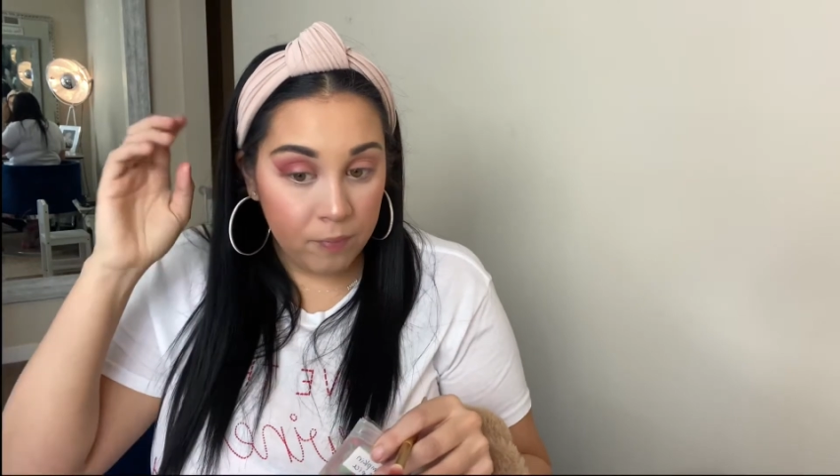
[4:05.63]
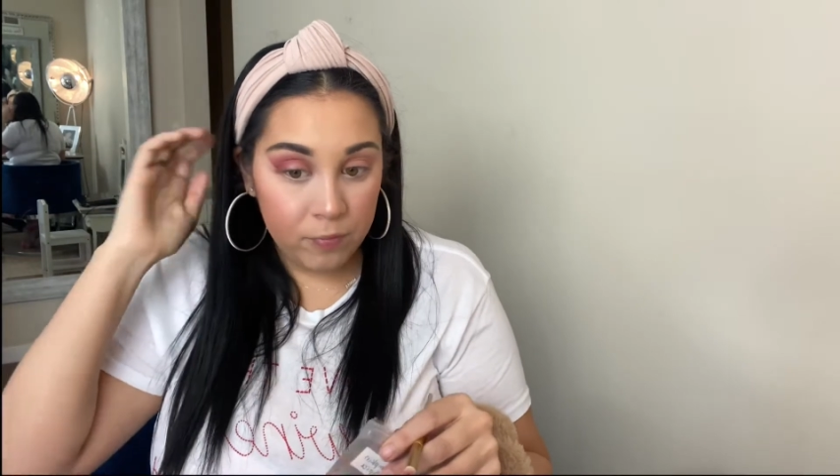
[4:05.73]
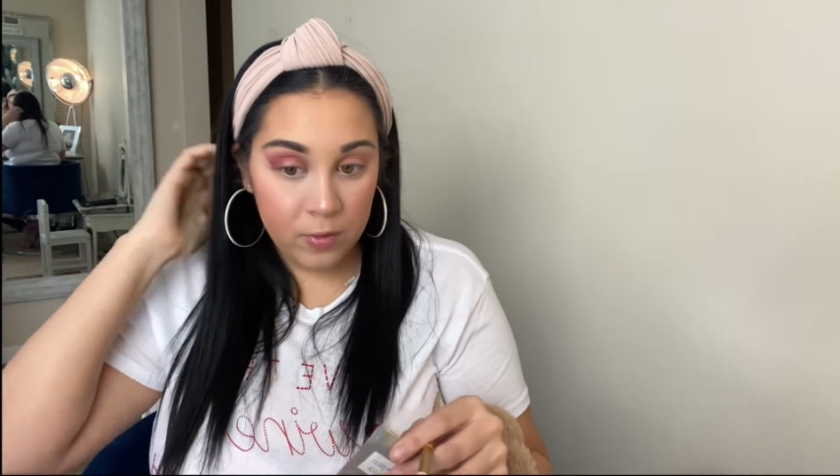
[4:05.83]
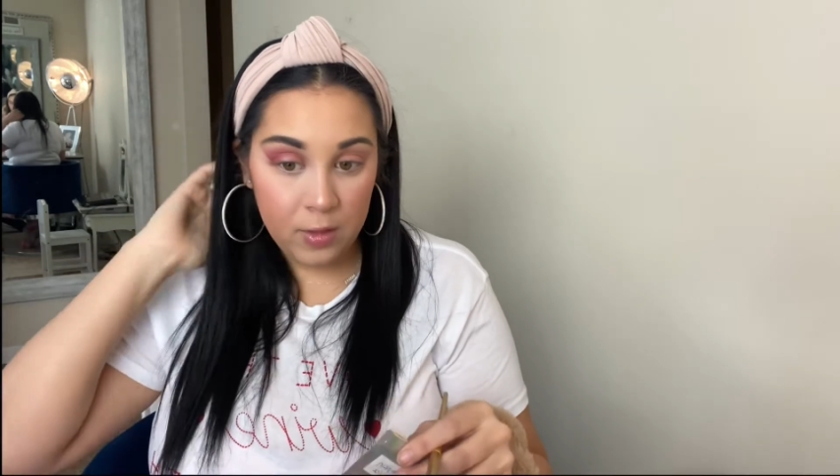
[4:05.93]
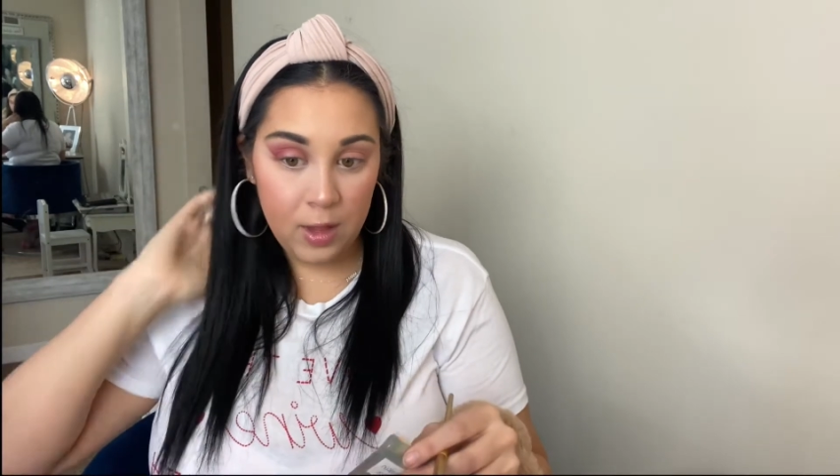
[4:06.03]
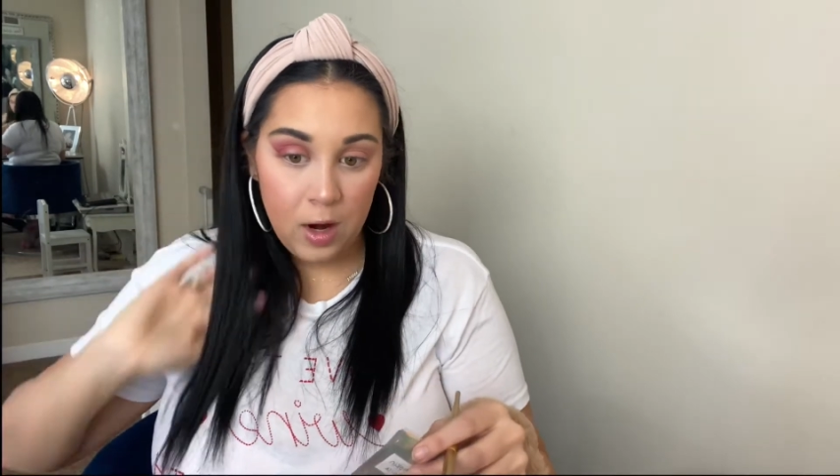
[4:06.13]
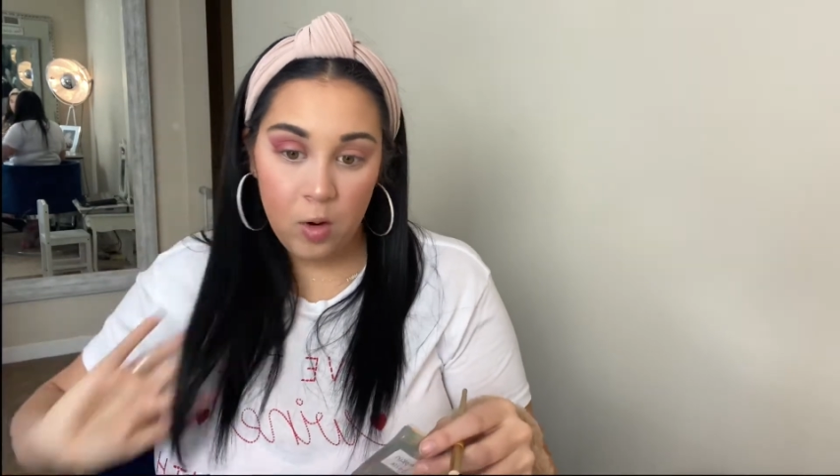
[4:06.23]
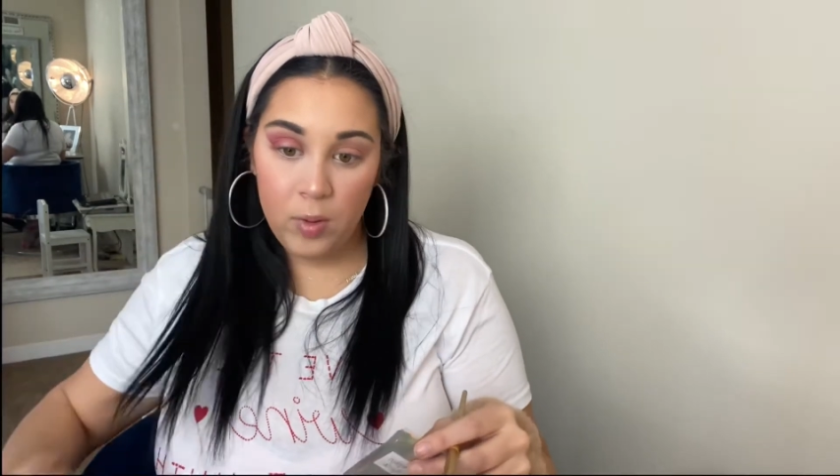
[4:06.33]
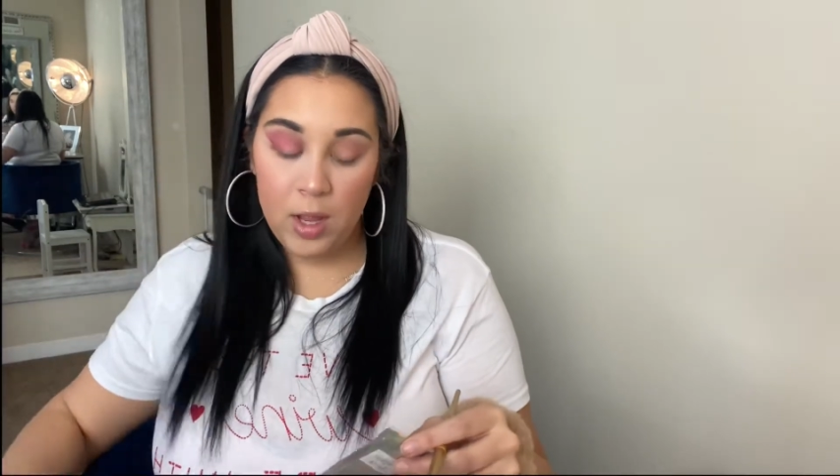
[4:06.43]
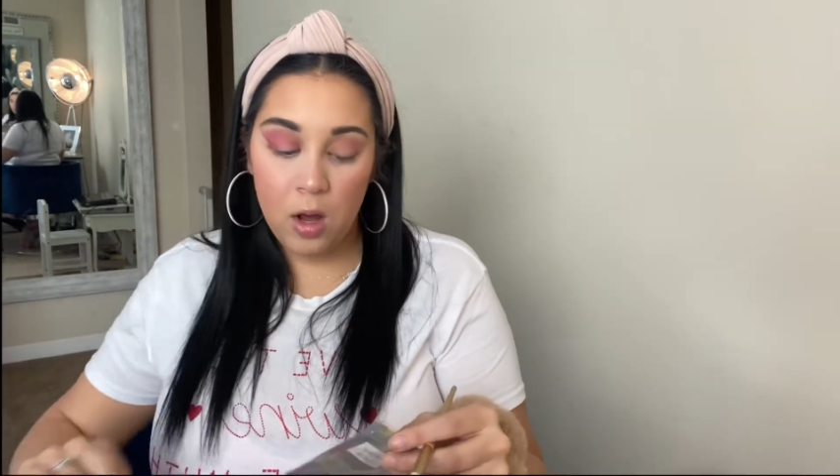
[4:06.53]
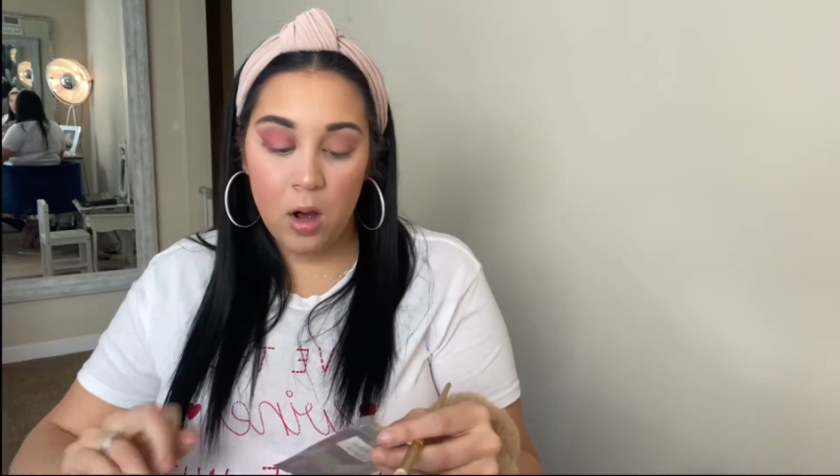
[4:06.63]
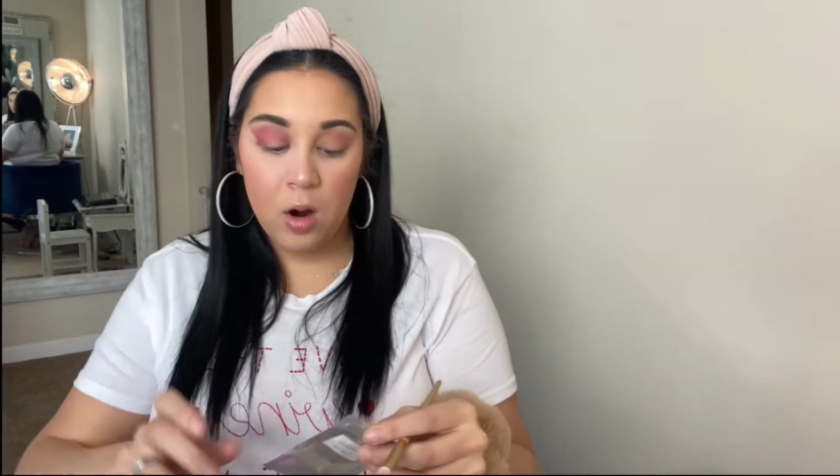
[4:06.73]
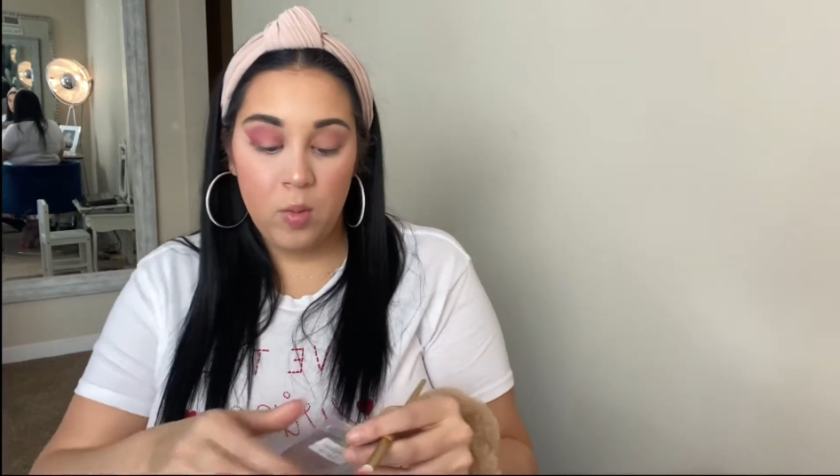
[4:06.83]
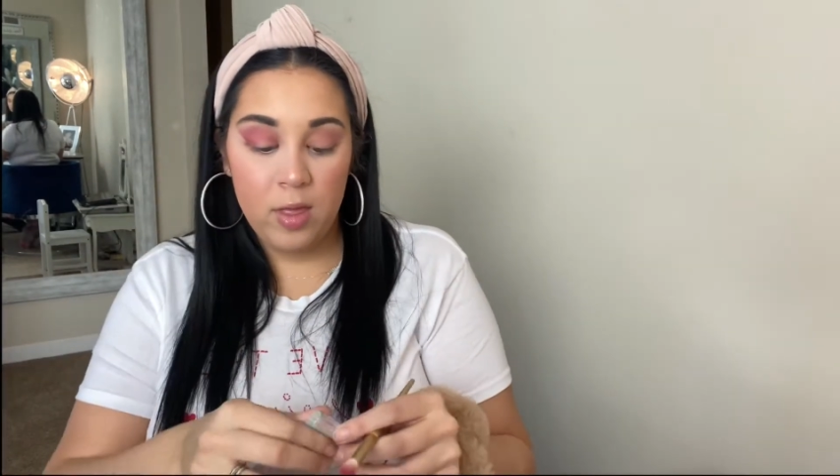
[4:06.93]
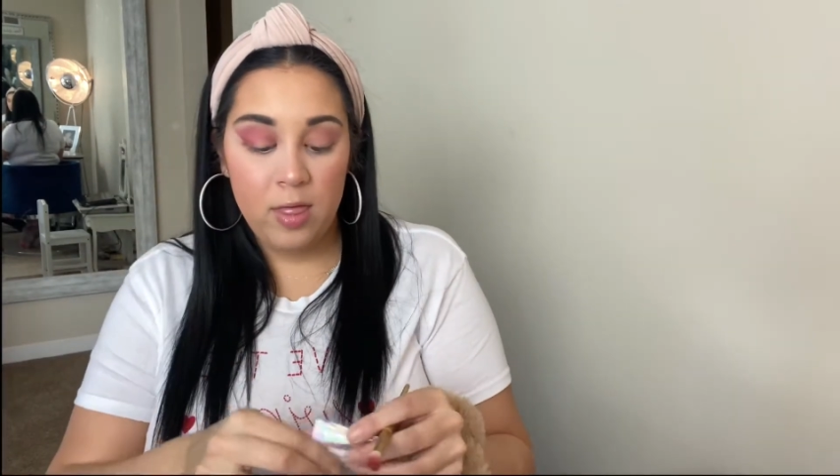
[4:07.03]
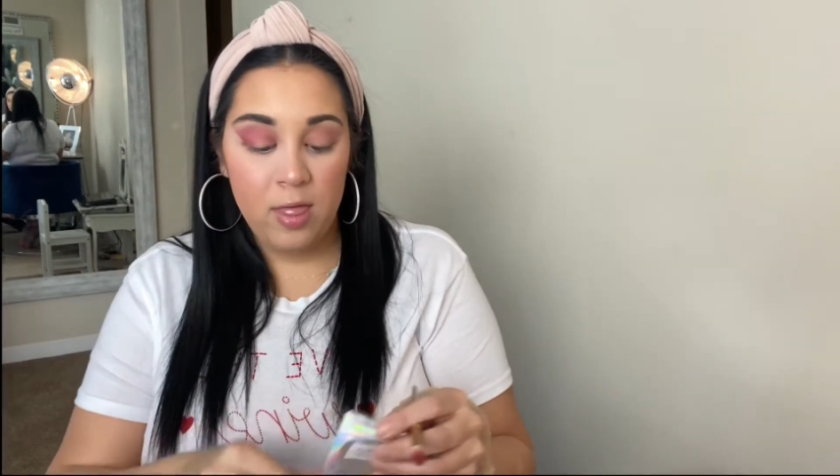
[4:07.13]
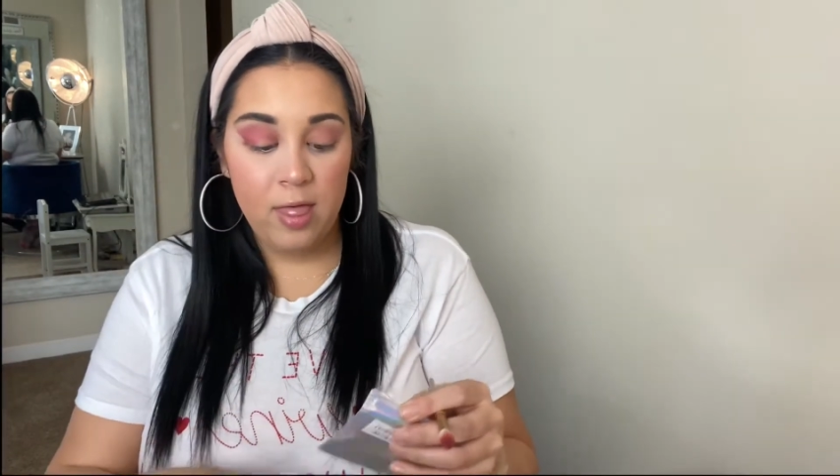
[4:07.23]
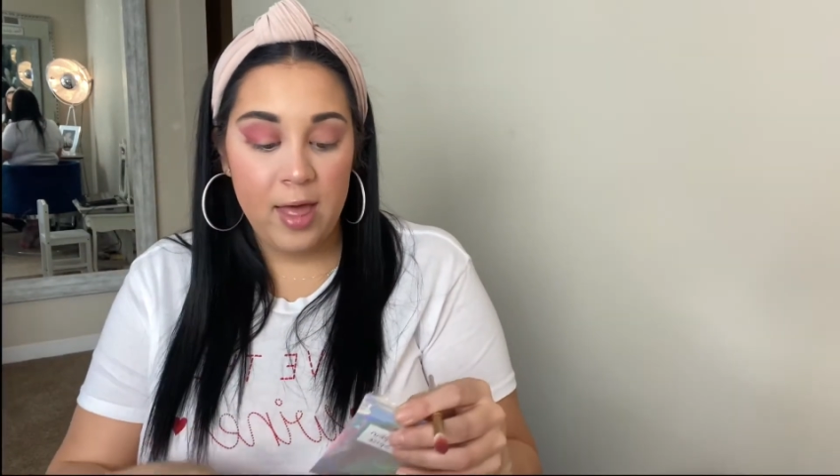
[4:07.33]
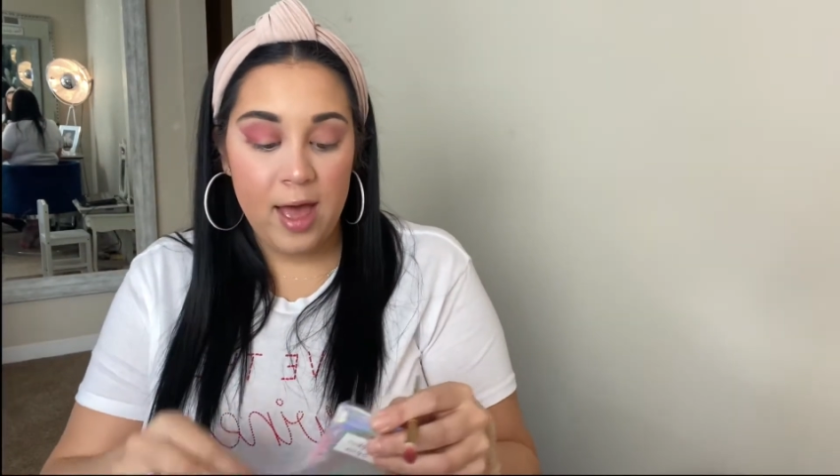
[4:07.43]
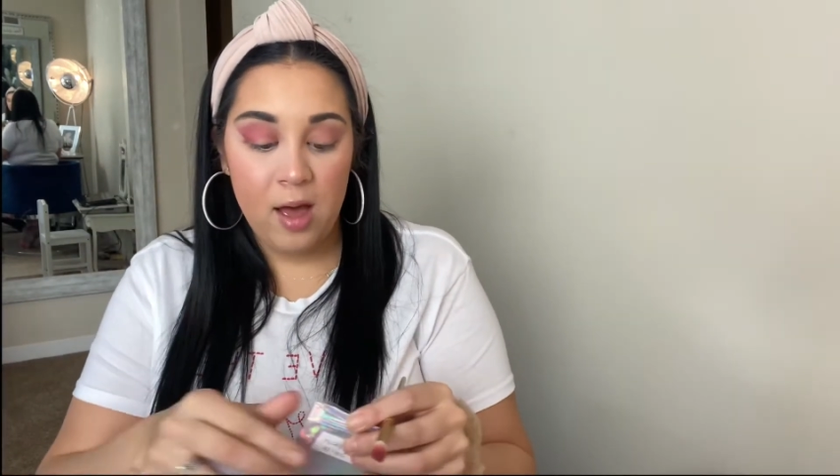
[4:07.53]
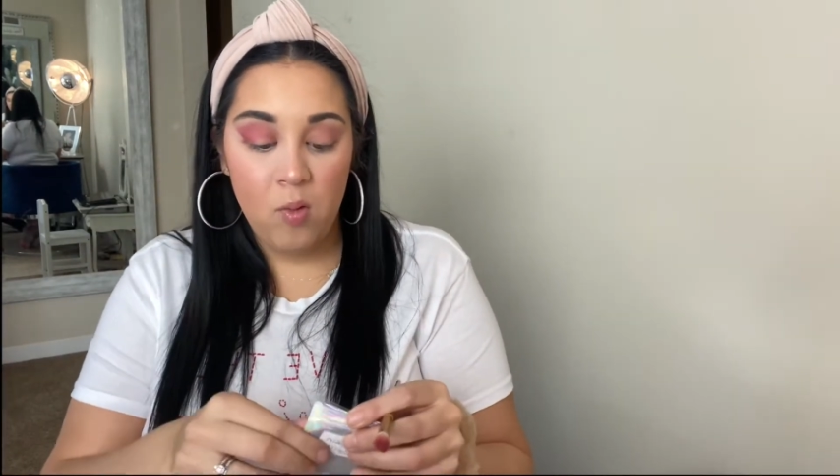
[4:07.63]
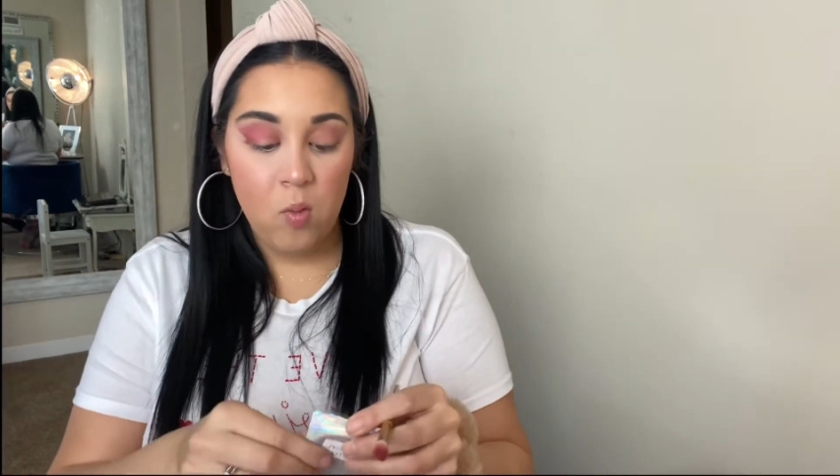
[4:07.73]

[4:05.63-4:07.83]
There we are with that